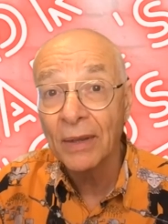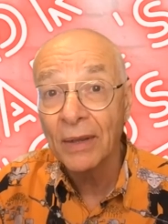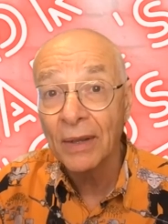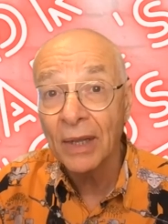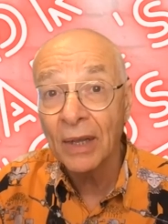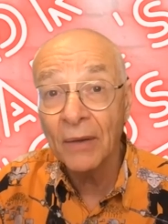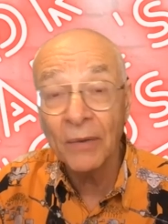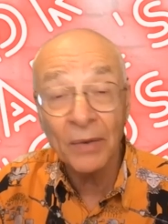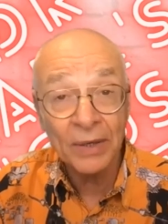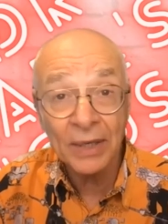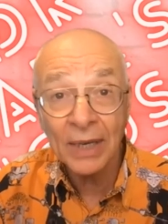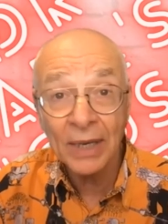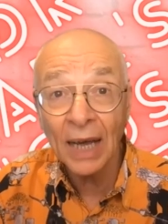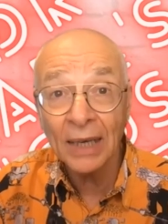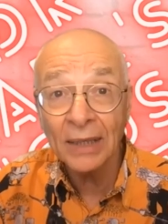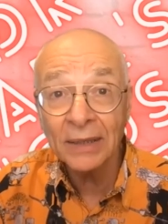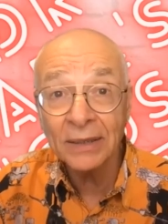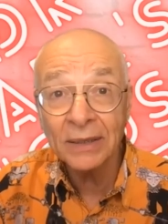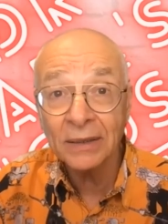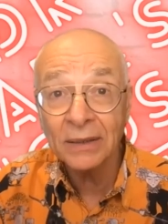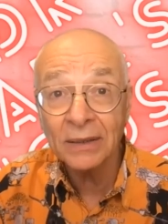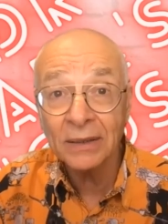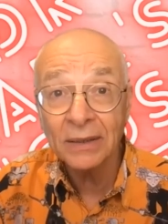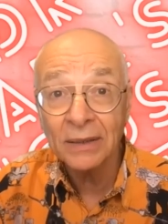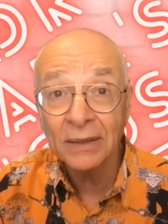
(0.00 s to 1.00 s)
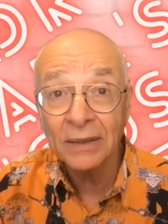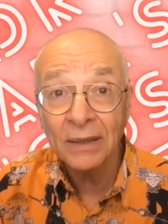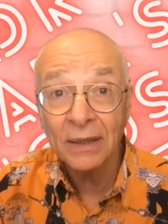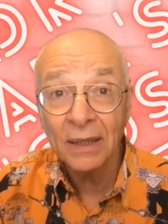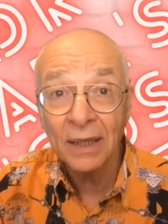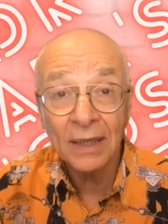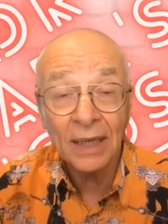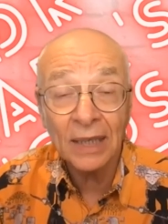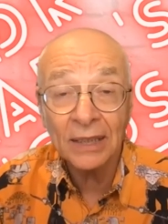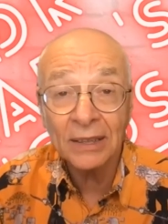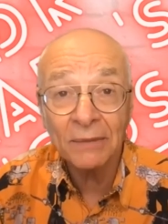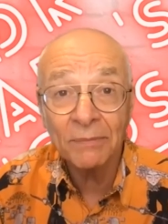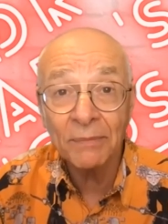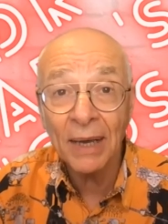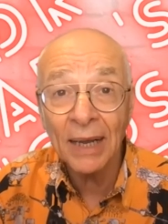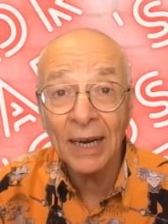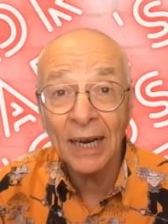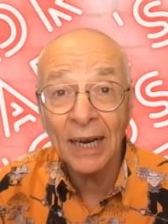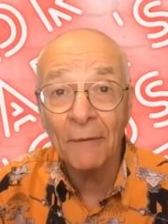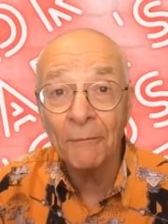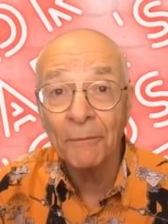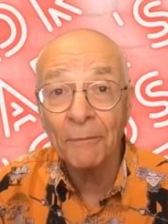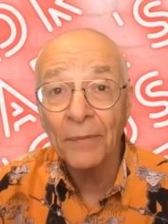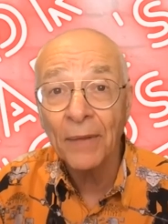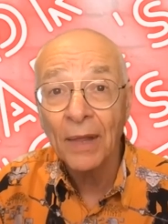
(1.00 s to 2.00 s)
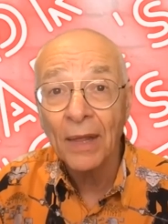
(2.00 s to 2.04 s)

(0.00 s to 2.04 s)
if it does, it doesn't matter,